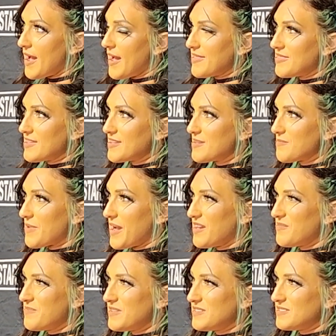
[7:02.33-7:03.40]
I think it might
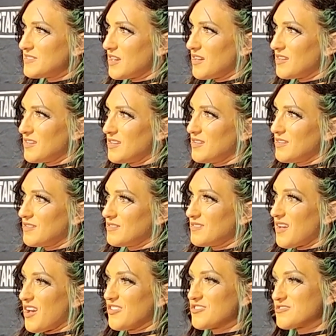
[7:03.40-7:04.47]
have been done in
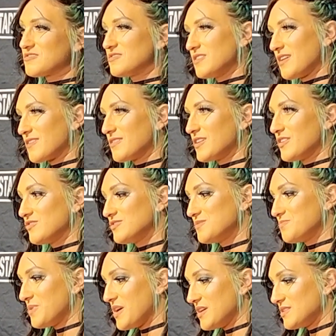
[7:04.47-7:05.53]
other scenarios,
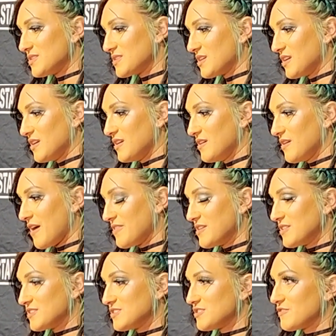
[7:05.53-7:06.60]
but I
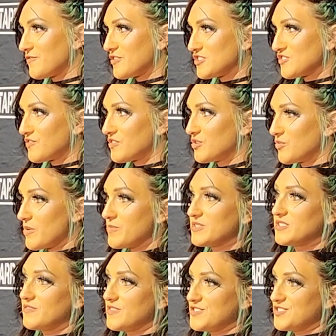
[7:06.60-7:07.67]
think this is a first for the
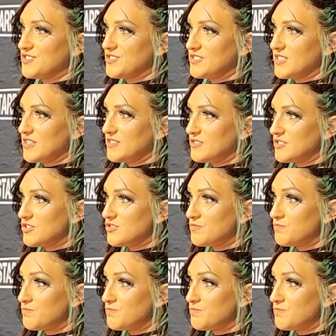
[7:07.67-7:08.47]
women's division, seeing